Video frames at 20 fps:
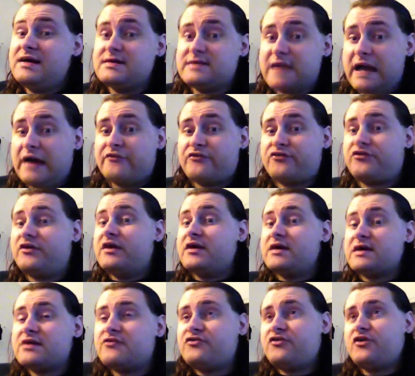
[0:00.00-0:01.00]
Yes,
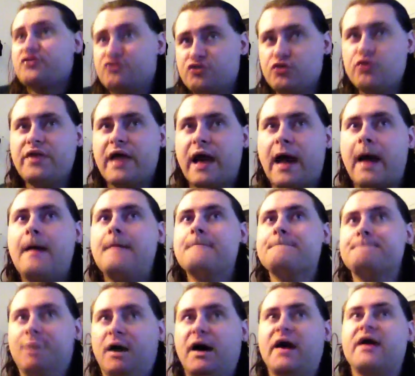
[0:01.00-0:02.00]
he did do that.
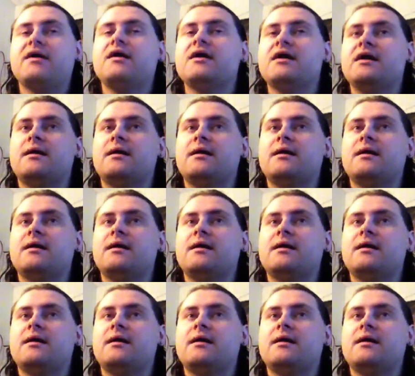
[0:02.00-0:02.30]
But,